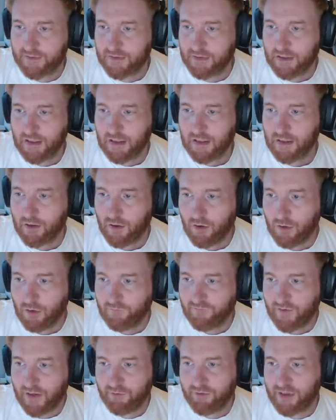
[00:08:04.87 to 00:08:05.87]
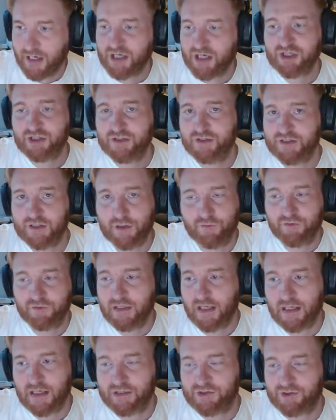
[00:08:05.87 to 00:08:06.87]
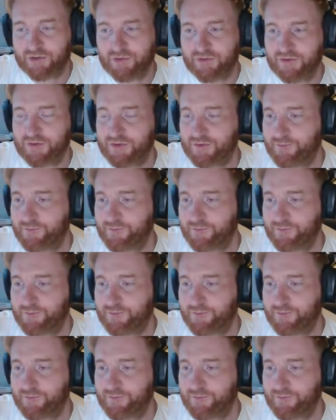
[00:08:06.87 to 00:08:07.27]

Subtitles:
all variations of the answers.